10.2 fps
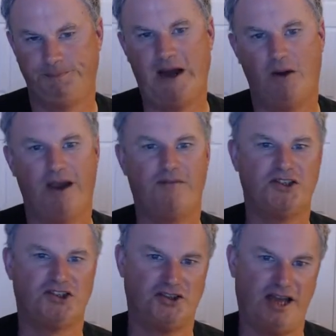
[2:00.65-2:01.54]
Now,
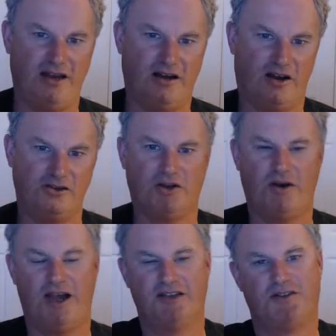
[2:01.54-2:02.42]
every state
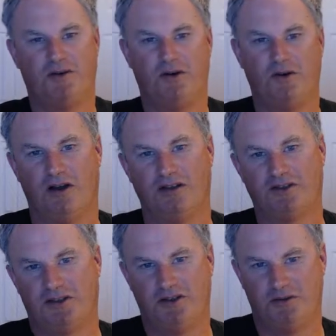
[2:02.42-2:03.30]
also has their
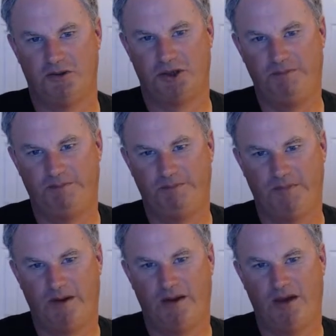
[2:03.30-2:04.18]
constitution.
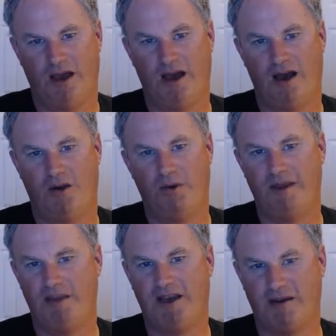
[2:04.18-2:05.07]
When
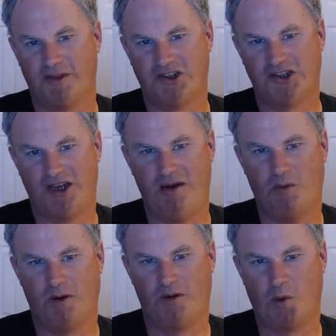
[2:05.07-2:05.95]
they become a
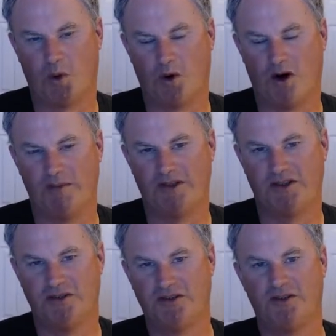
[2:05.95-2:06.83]
state, one of the
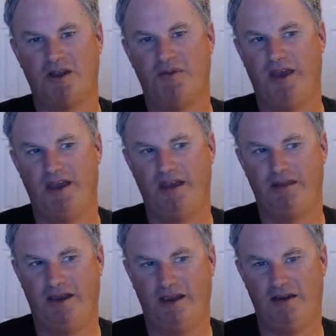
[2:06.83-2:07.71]
requirements is that the
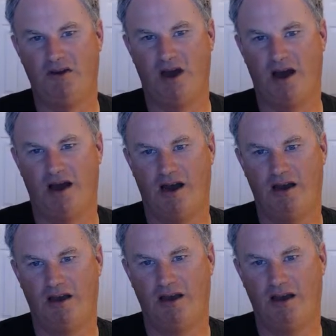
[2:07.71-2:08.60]

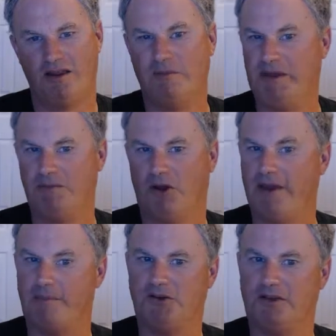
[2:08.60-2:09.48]
people
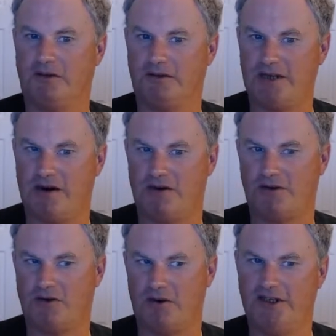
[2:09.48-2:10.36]
in that particular
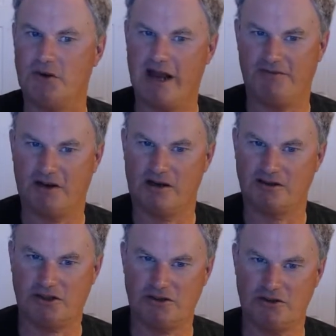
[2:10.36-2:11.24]
territory draft a
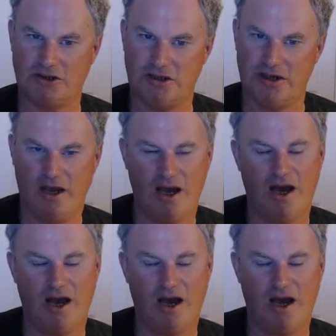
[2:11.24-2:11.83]
constitution.